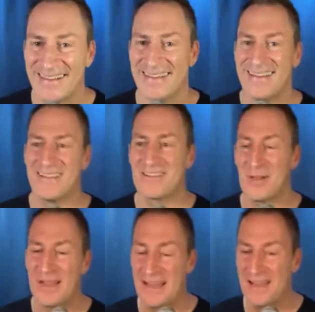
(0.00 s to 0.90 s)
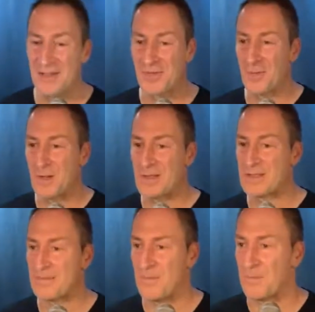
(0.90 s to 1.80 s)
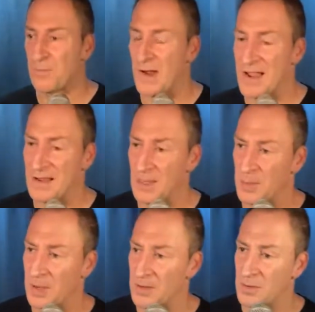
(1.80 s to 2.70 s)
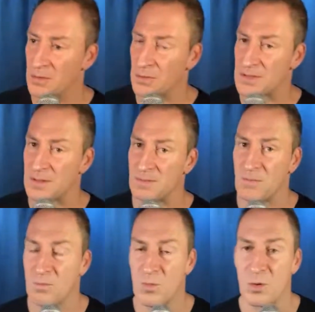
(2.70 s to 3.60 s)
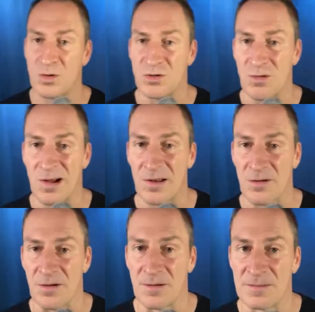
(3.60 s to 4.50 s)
That's that age for me, is bragging about who is the more drunkener.